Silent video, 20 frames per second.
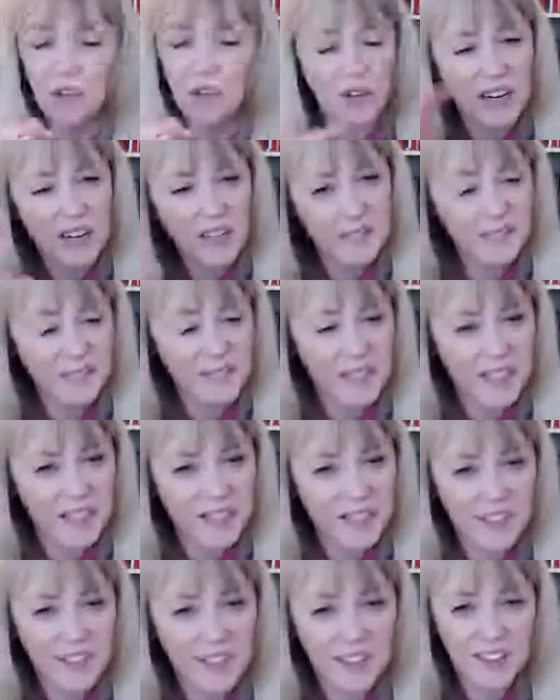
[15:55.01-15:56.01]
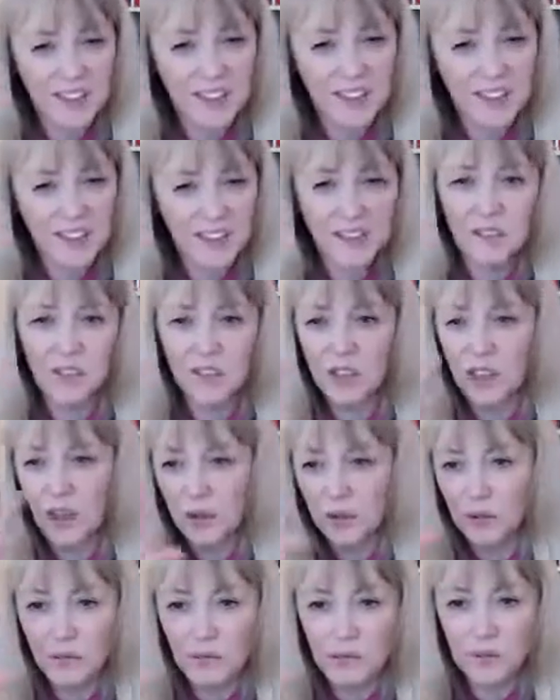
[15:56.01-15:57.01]
trade fairs and
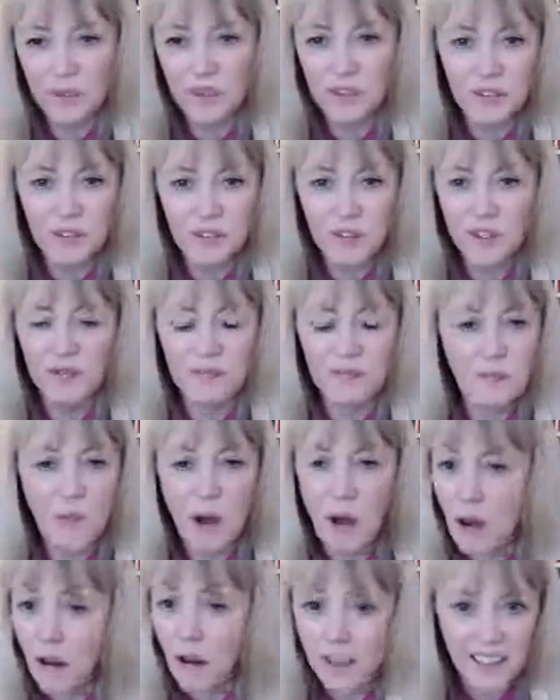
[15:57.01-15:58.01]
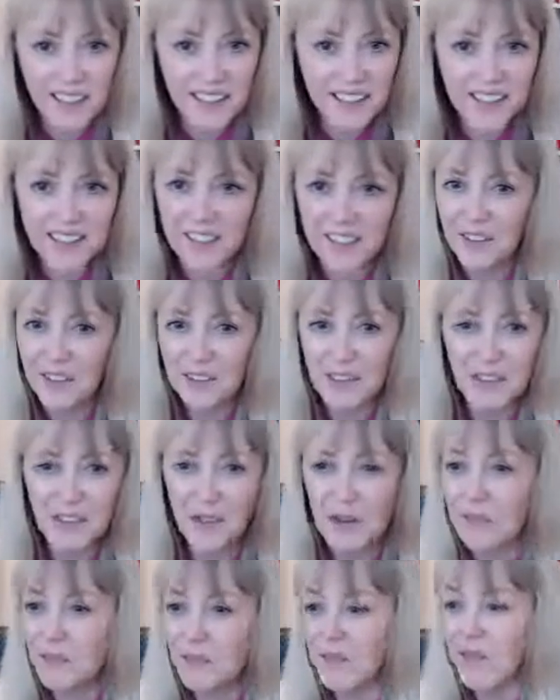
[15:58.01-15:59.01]
shows and markets that you
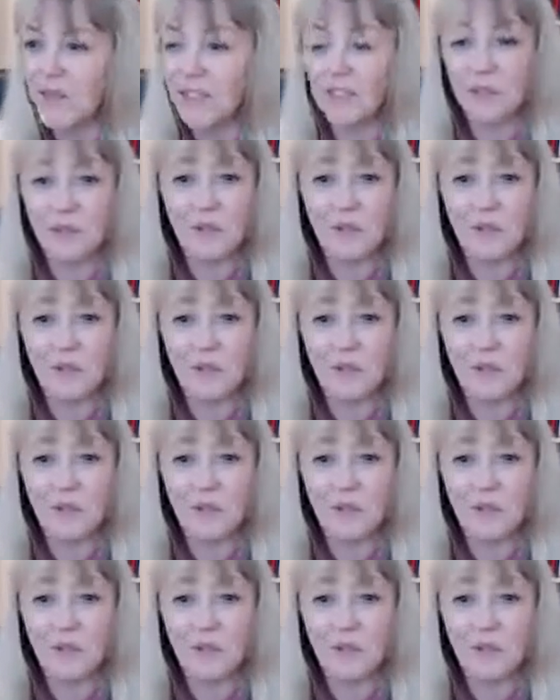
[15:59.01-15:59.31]
can go and visit,